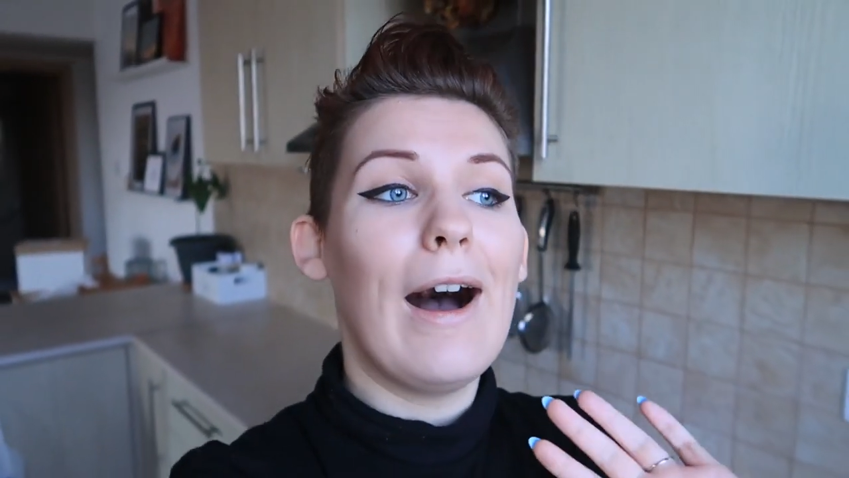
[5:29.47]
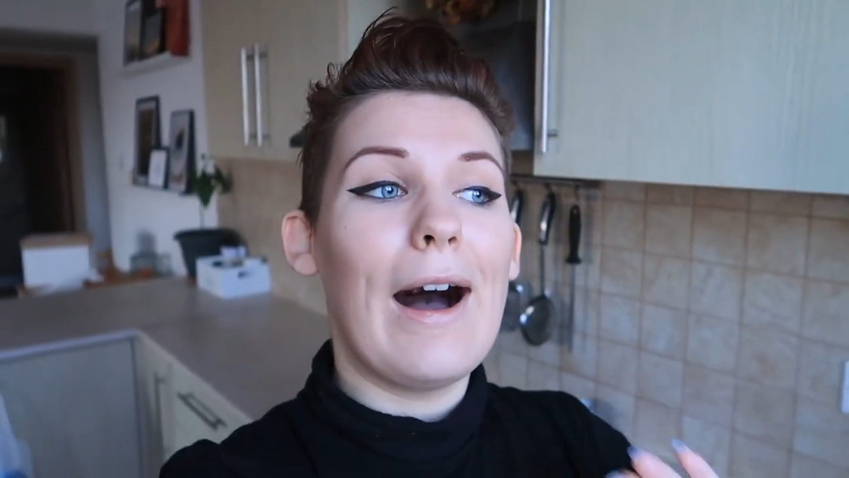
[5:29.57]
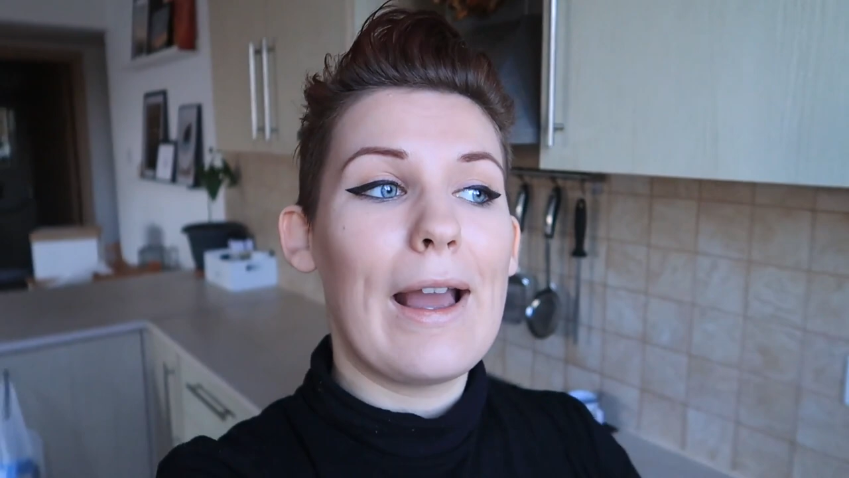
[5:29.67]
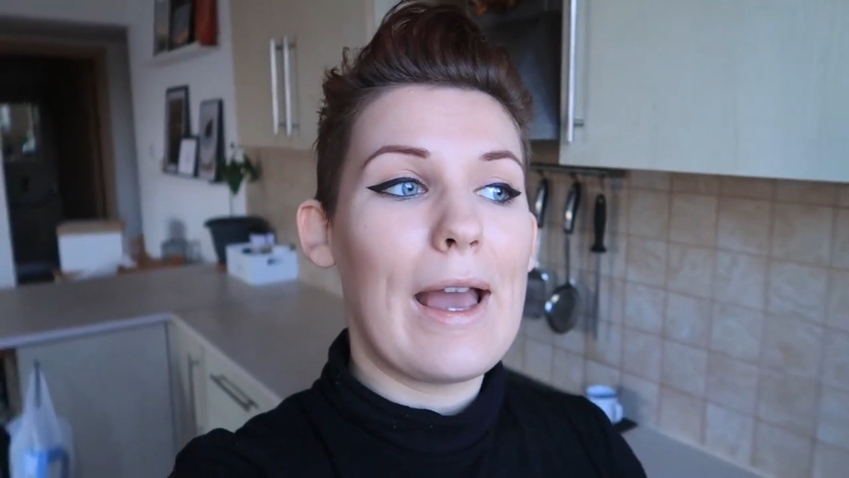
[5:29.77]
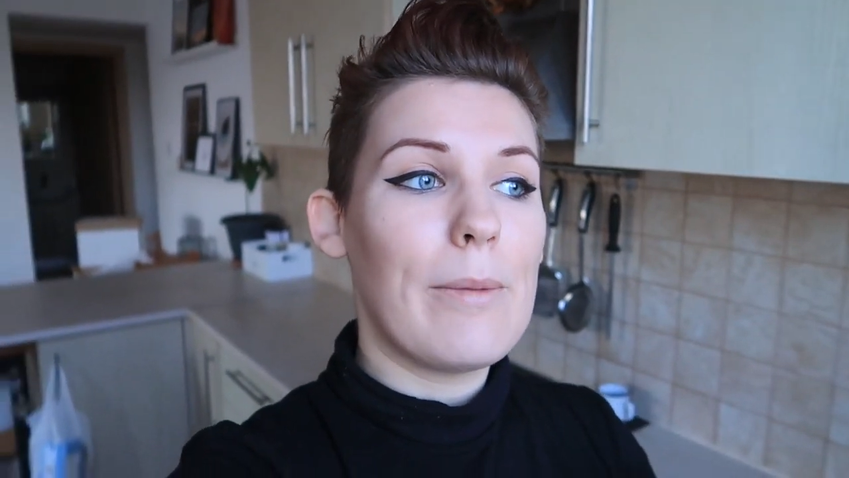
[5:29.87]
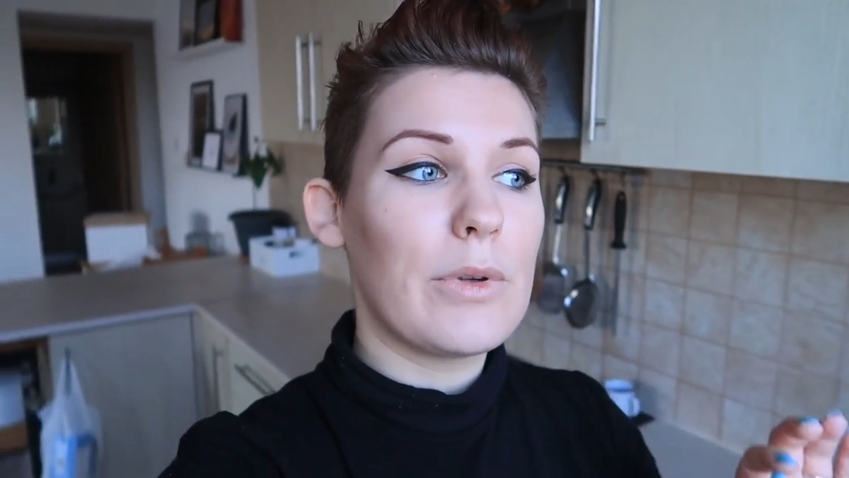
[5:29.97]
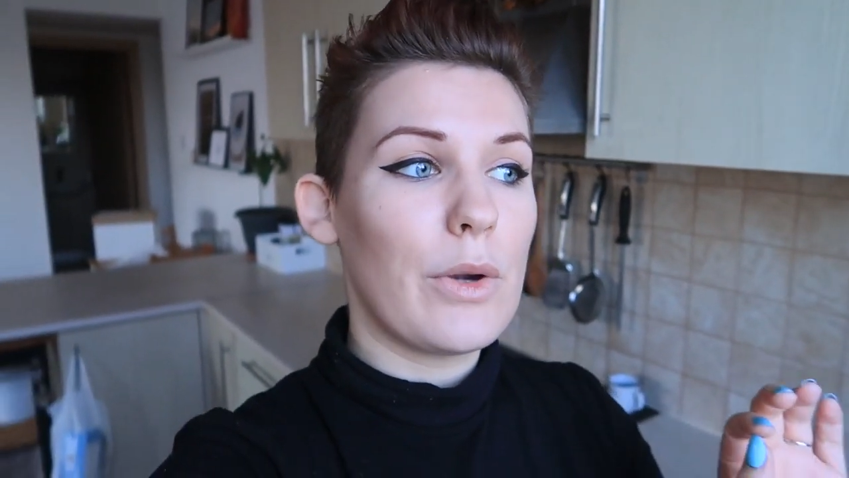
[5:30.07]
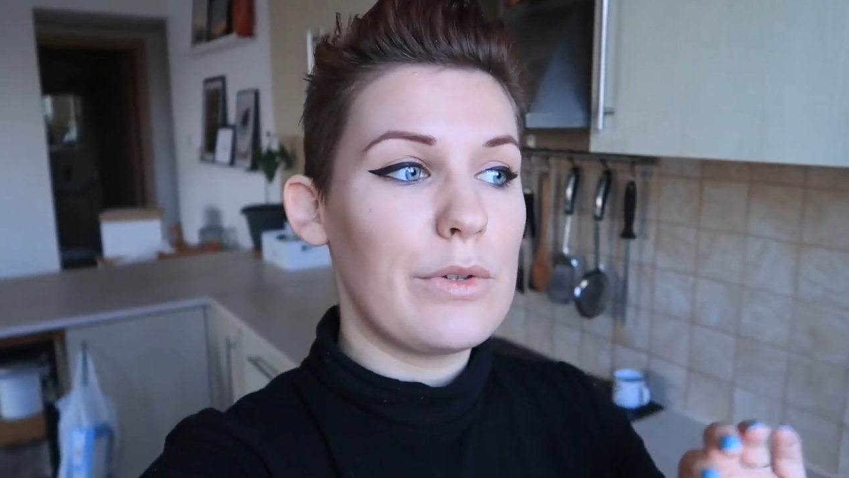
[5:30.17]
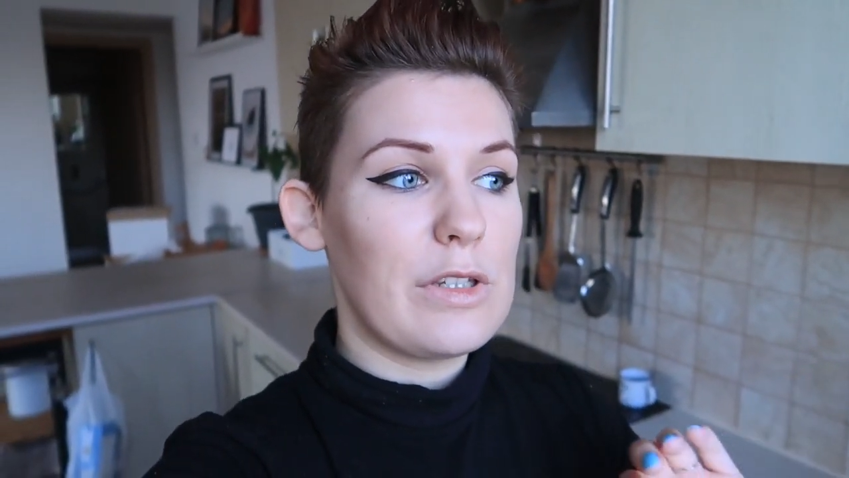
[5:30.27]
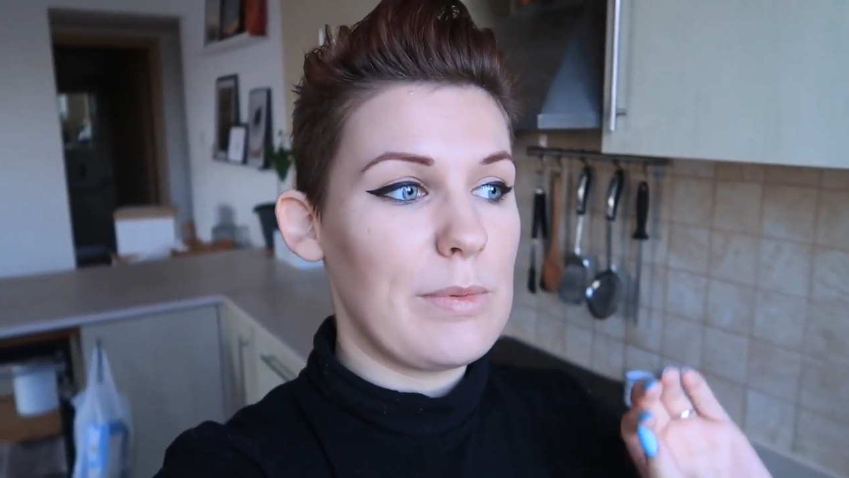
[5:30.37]
I am
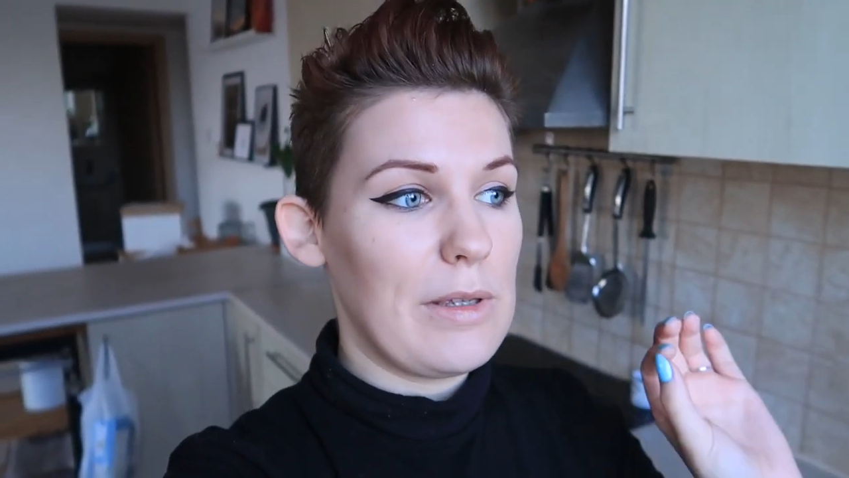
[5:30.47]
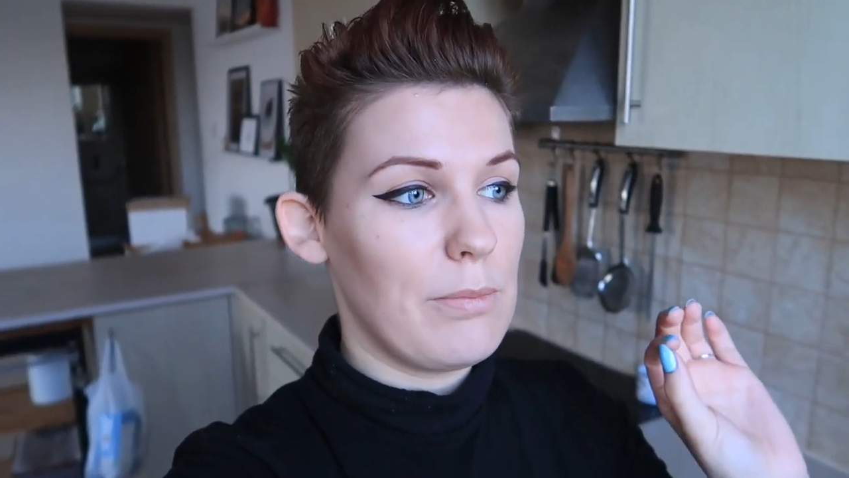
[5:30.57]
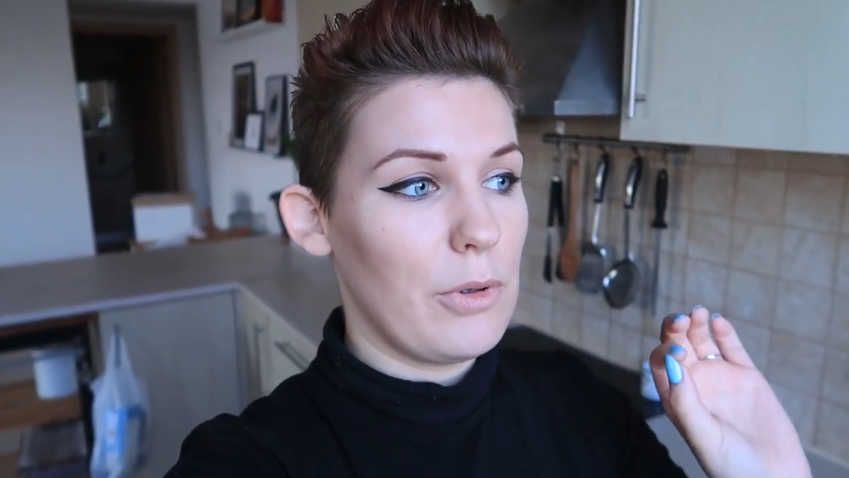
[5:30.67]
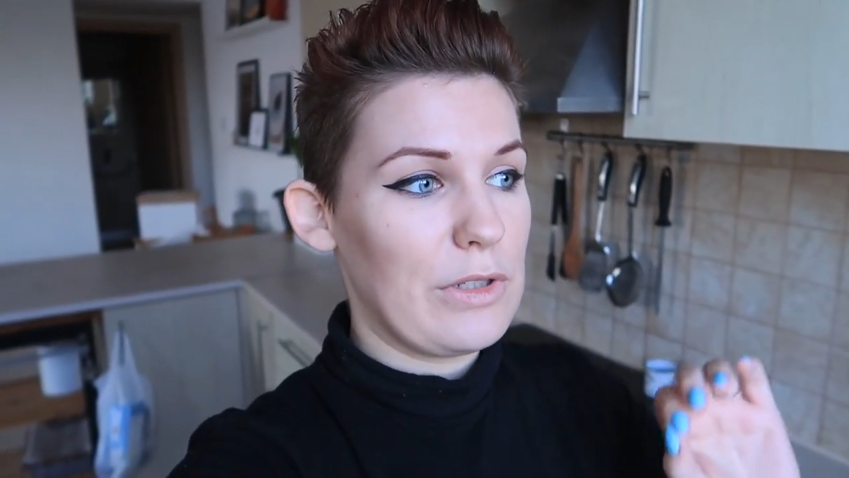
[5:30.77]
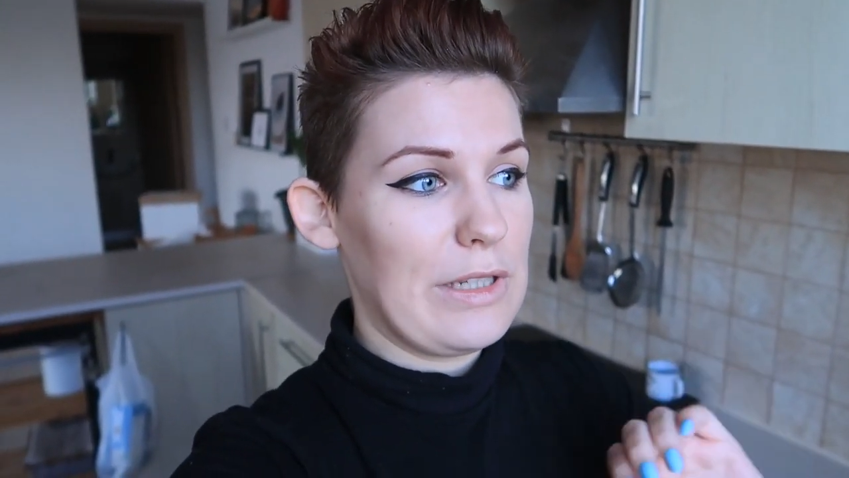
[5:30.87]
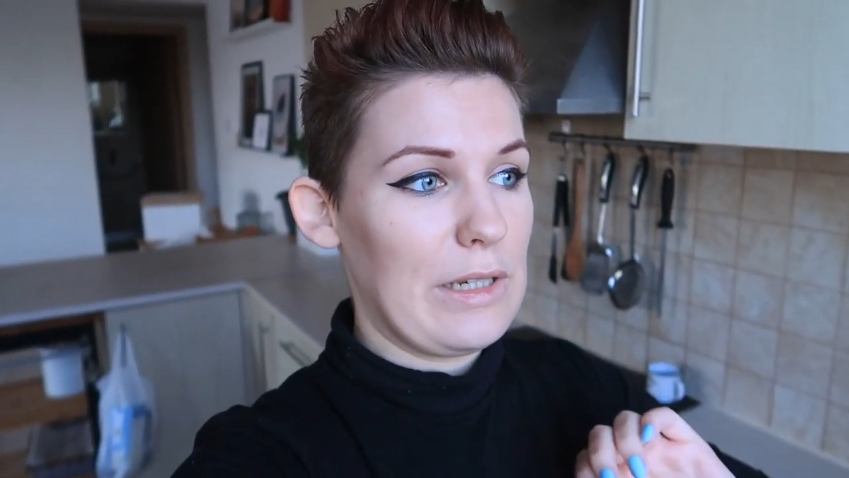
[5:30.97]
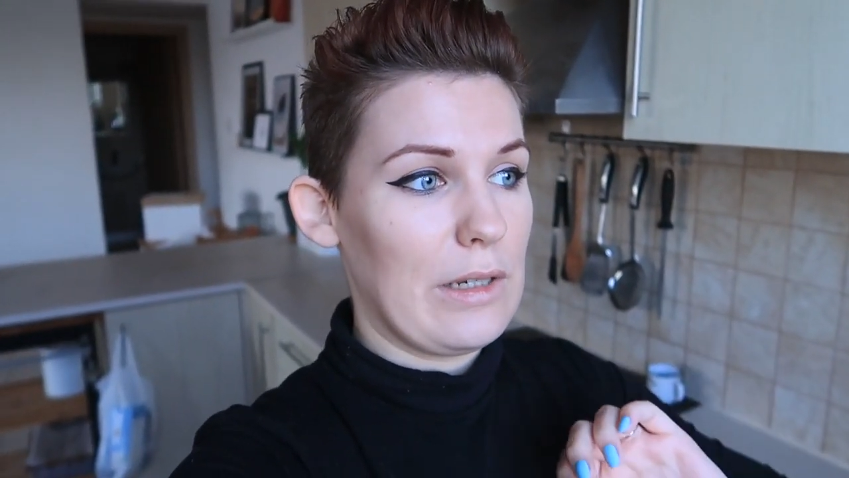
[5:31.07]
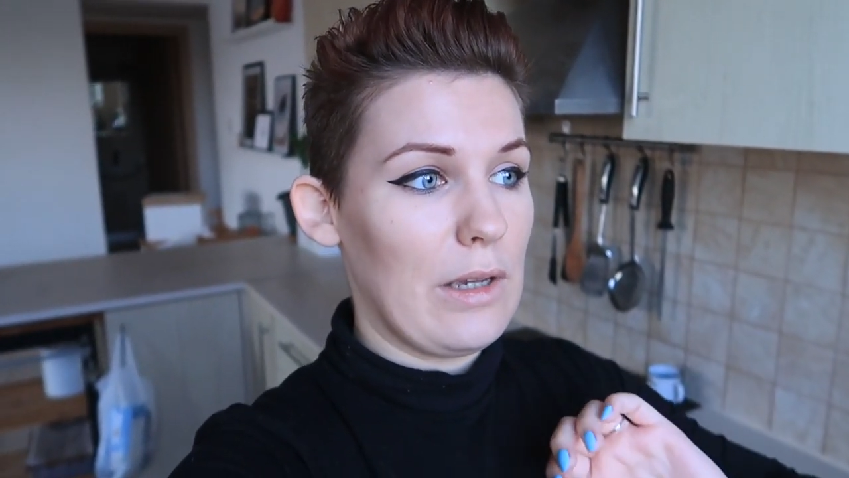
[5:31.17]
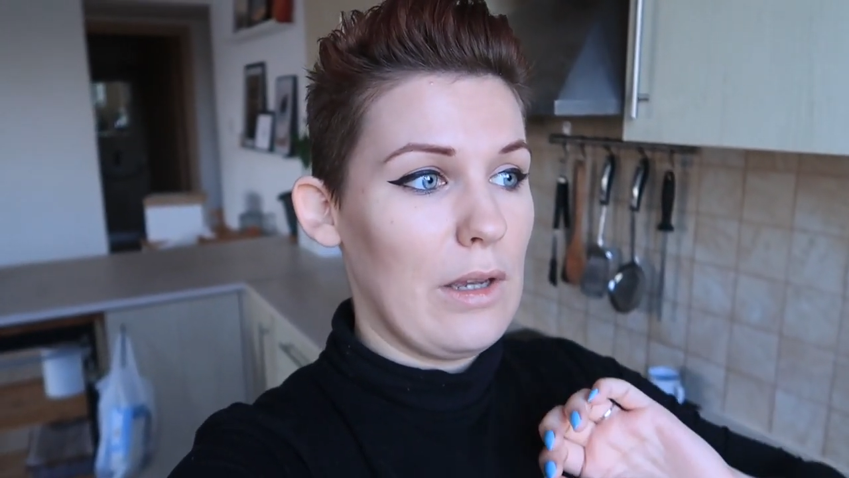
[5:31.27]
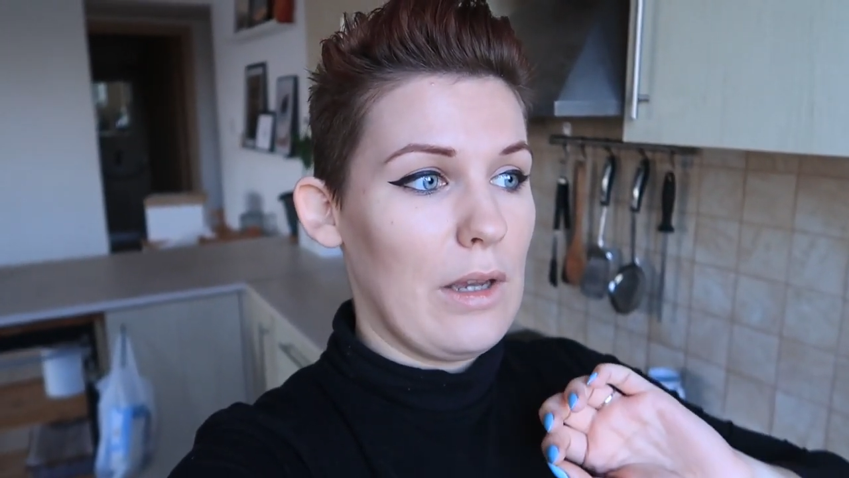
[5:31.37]
going to be
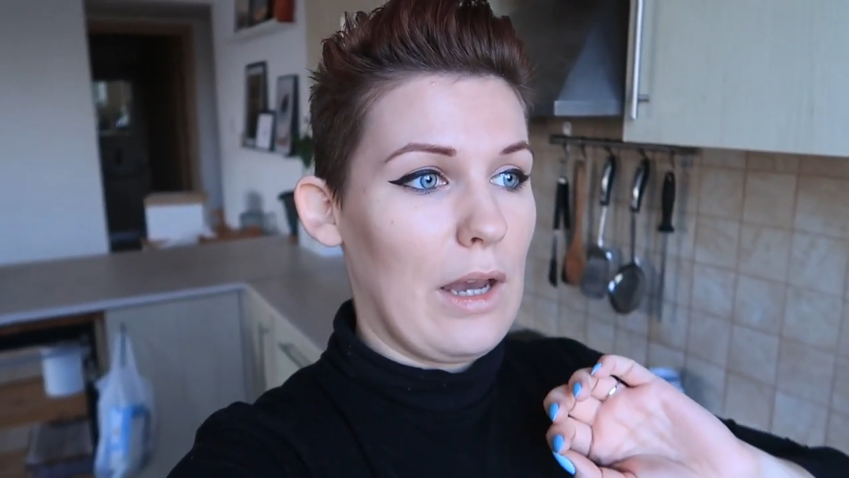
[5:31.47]
putting